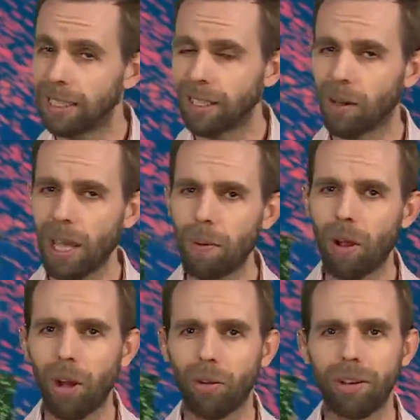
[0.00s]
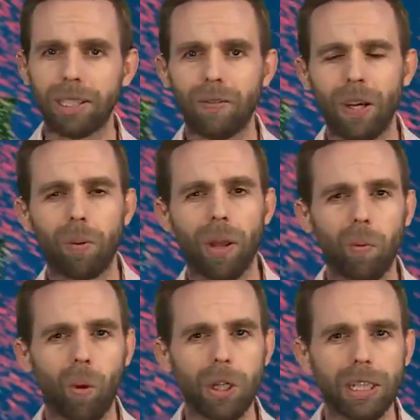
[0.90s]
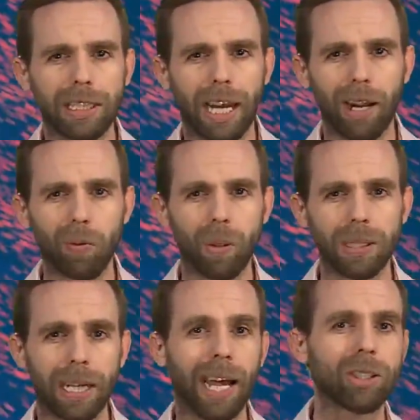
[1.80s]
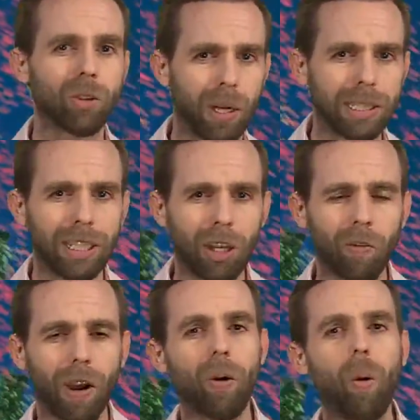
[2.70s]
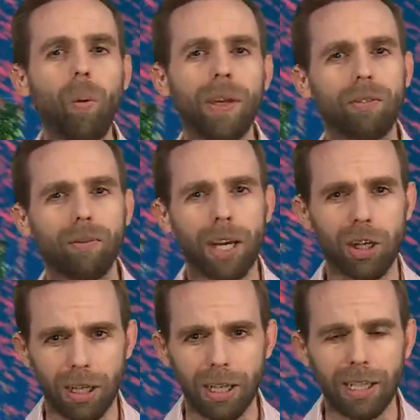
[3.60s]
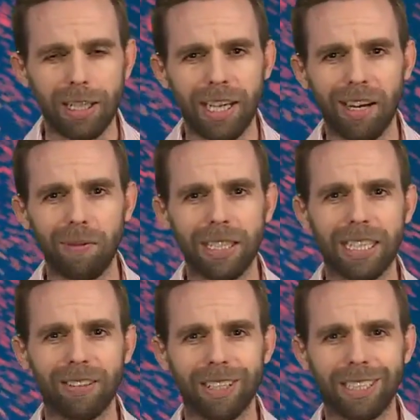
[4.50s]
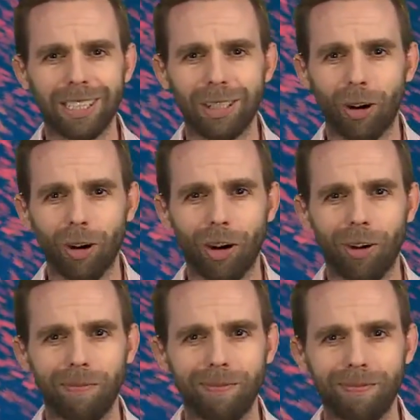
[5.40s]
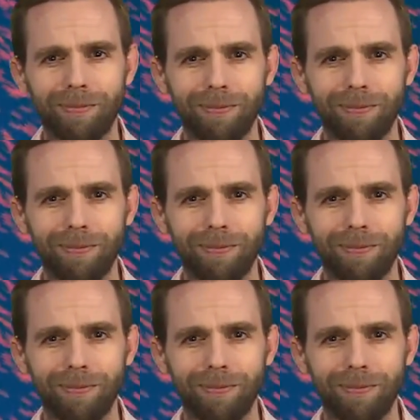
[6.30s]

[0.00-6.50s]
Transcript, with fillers: So keep an eye on those severe weather watches and warnings. And as always, you can find all the information at metservice.com.